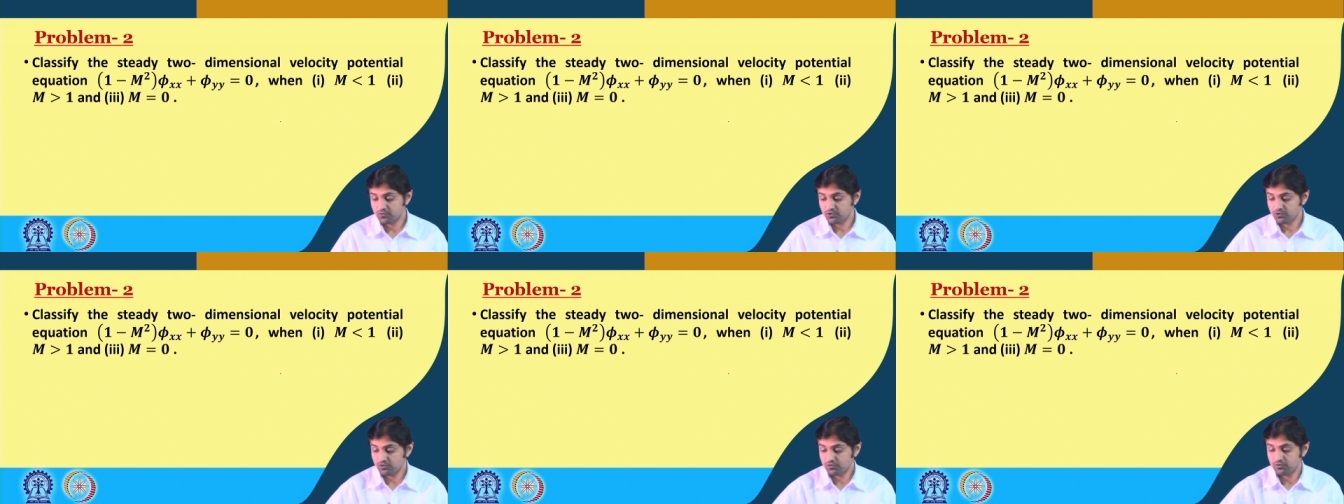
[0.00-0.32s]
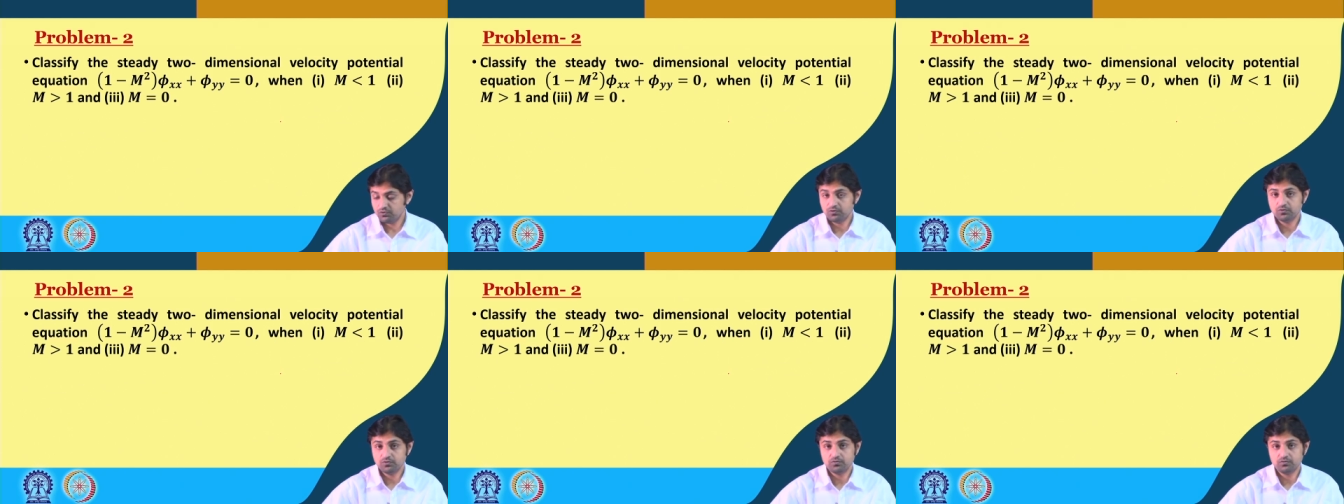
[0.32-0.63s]
So,
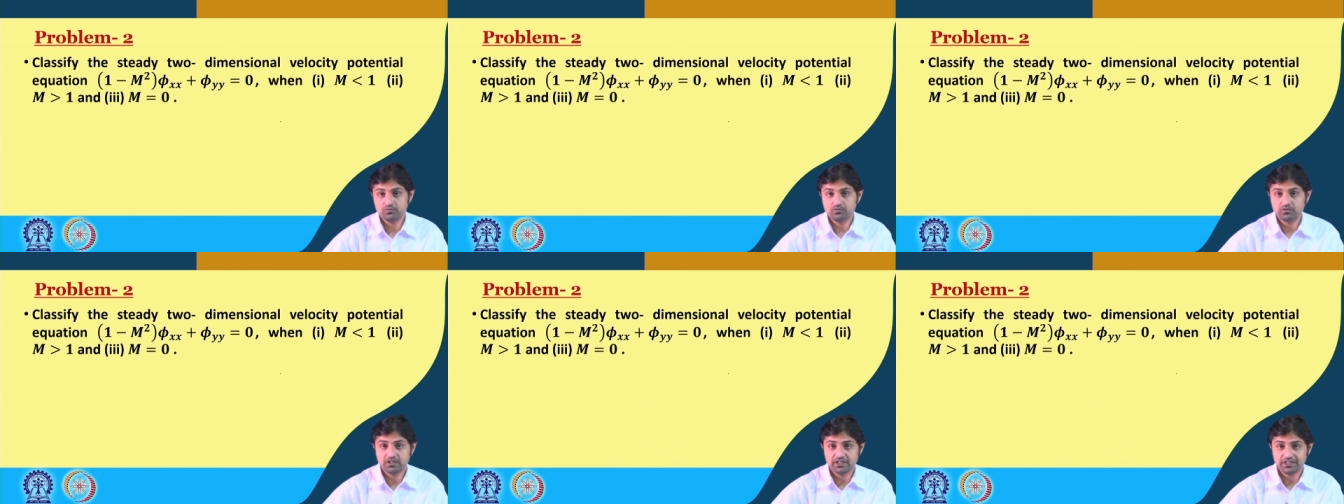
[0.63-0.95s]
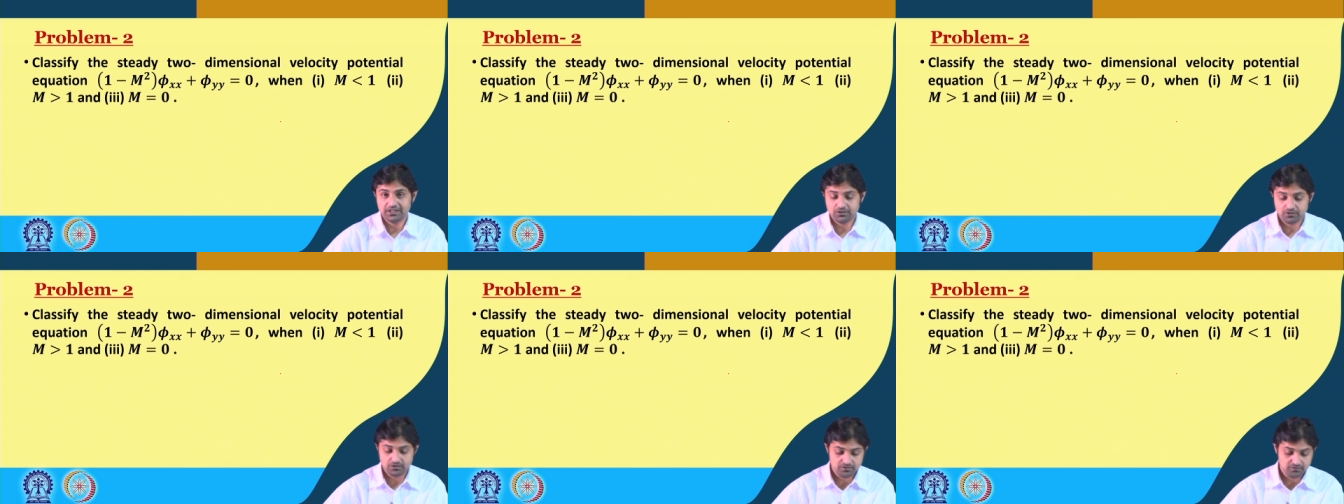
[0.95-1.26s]

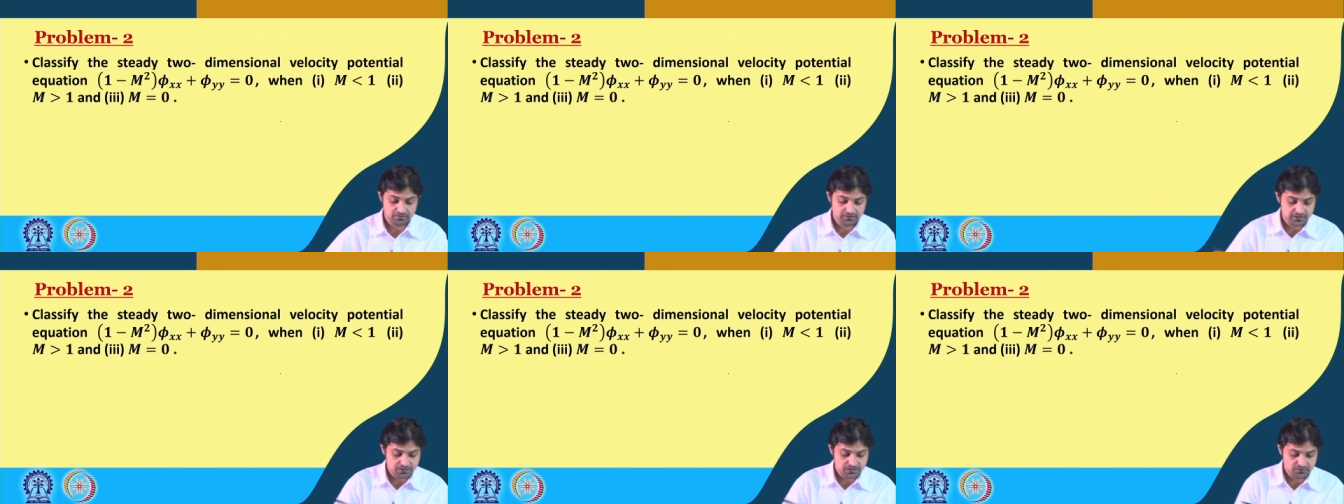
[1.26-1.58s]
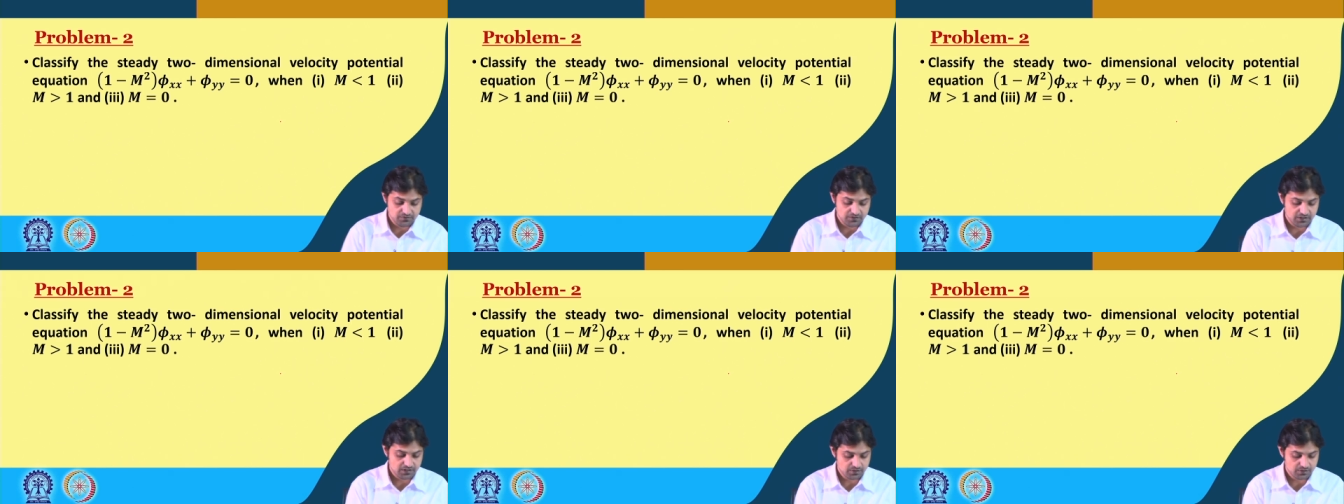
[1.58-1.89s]
like always
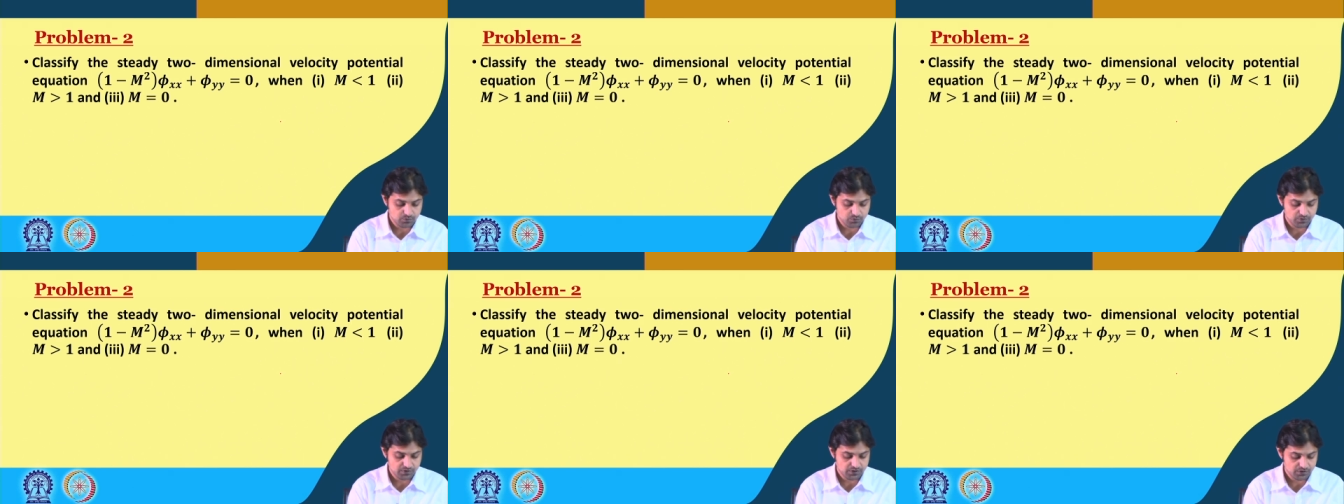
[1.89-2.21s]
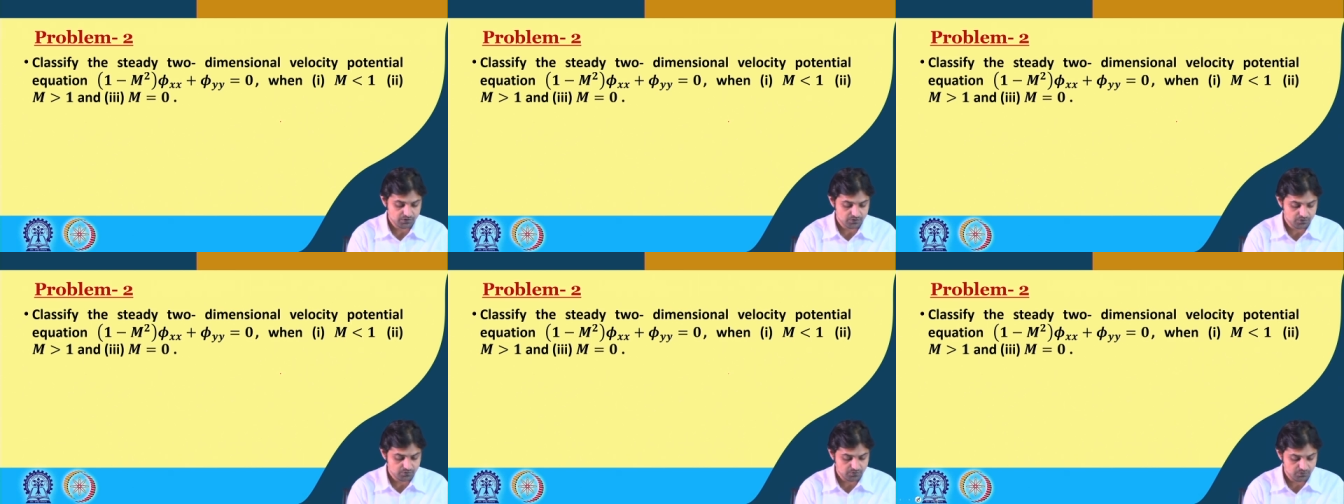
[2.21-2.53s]
we are
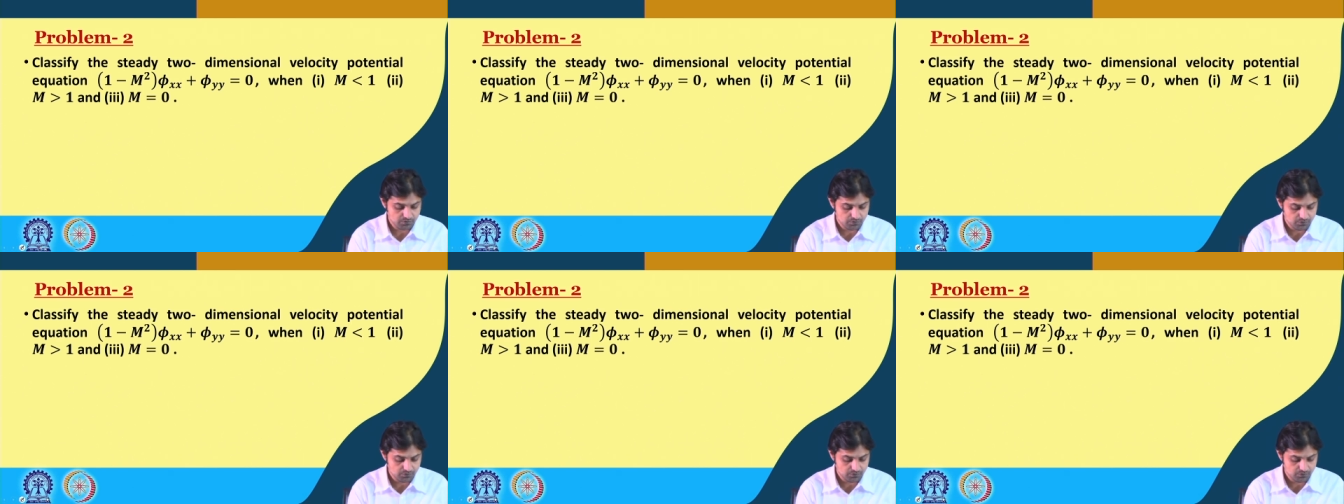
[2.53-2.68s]
going to